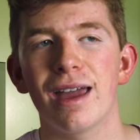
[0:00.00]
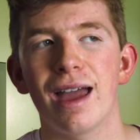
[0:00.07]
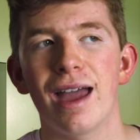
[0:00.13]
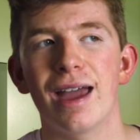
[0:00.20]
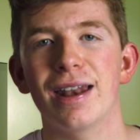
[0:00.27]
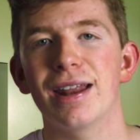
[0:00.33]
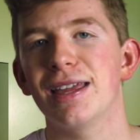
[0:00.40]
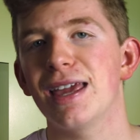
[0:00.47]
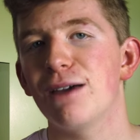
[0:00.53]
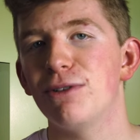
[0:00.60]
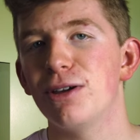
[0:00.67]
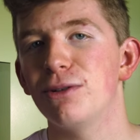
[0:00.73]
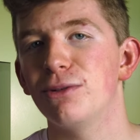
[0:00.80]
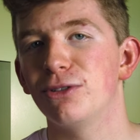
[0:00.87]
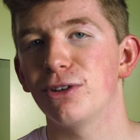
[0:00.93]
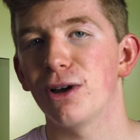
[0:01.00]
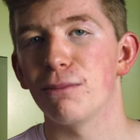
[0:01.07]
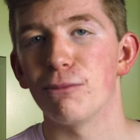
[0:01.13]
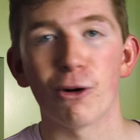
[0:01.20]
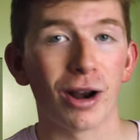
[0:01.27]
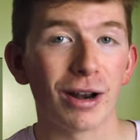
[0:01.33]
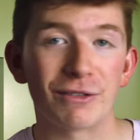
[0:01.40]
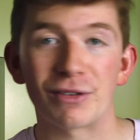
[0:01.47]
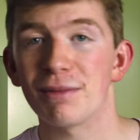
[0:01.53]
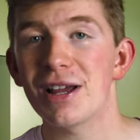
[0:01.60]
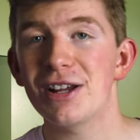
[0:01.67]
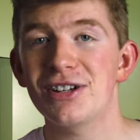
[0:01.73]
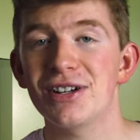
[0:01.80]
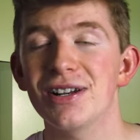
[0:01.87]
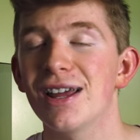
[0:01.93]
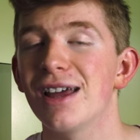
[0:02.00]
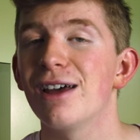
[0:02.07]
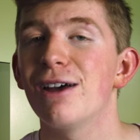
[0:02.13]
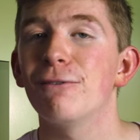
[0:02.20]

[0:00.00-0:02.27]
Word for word: and it gave you some more information,